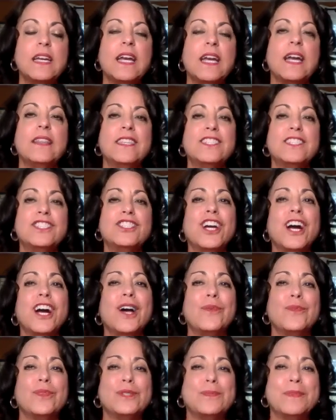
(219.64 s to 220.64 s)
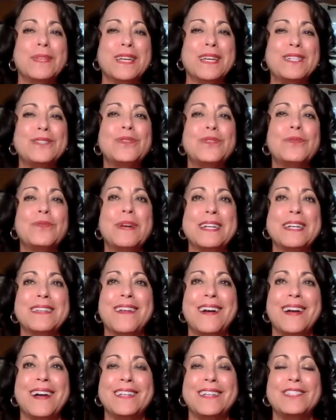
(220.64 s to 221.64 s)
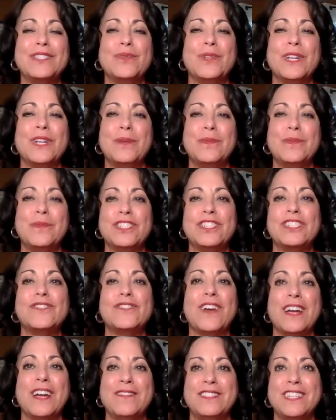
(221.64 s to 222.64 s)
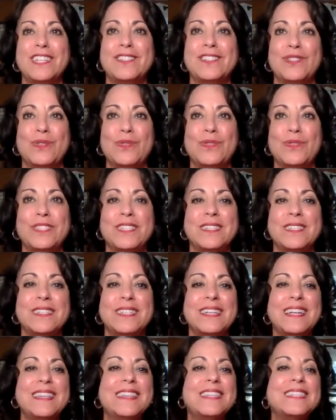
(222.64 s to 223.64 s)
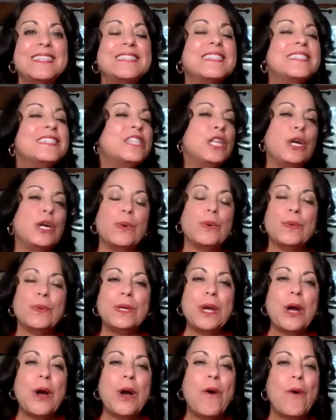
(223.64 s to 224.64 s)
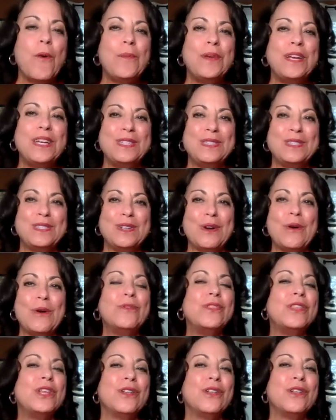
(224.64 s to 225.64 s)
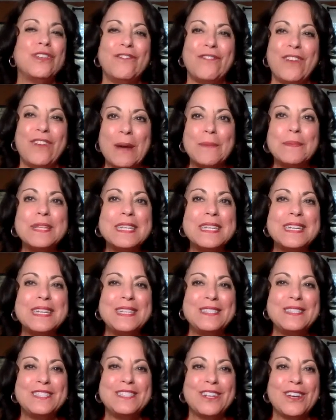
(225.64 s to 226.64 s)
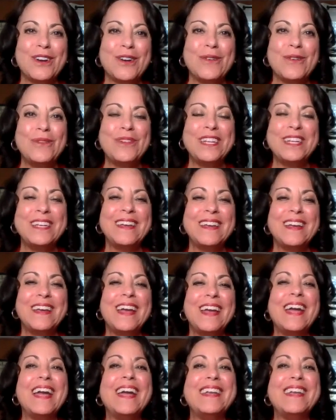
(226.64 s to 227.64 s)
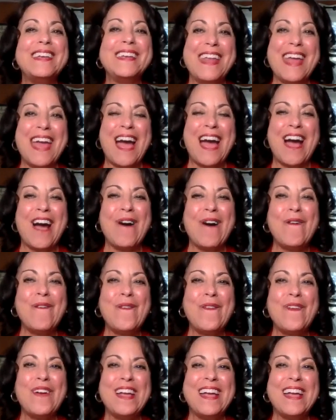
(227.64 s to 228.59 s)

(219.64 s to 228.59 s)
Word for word: And this child was placed with my clients when he was just five days old. This is the only home he's known, the only family he's known. And now,